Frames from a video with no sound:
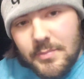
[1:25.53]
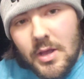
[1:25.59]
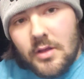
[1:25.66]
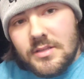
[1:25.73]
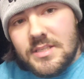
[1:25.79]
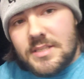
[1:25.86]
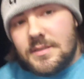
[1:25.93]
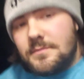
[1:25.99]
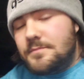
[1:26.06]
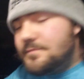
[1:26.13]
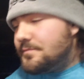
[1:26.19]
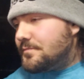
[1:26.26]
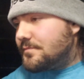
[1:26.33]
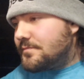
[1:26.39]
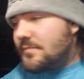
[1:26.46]
belts,
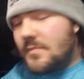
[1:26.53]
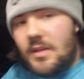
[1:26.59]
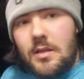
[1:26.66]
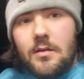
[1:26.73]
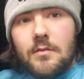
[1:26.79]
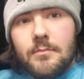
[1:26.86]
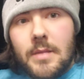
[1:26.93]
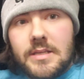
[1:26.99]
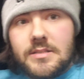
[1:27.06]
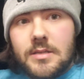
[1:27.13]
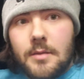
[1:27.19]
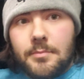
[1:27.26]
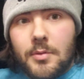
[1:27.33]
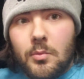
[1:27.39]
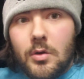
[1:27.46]
messed
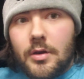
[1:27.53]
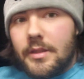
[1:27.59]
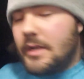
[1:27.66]
up the word